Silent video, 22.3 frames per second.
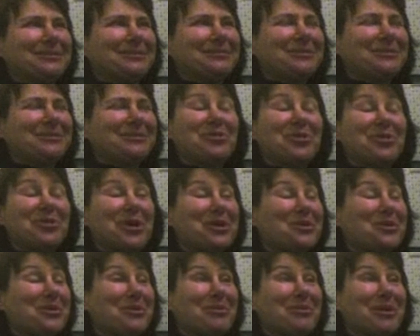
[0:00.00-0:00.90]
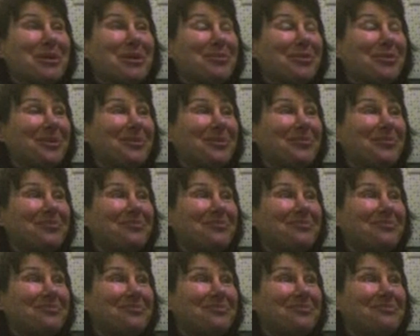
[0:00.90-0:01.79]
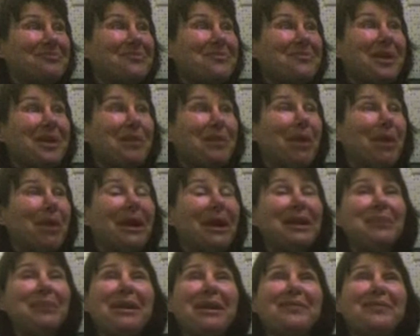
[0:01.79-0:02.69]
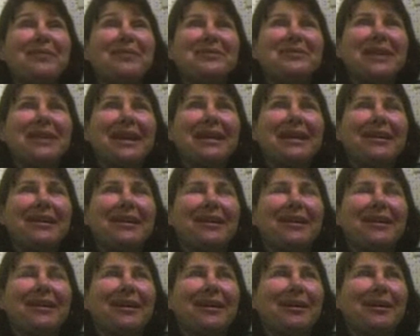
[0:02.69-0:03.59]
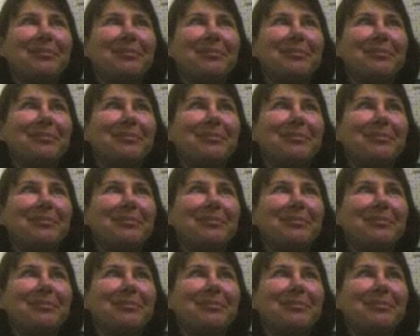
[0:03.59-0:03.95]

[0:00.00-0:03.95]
I'm trying to remember. Mike may have dated a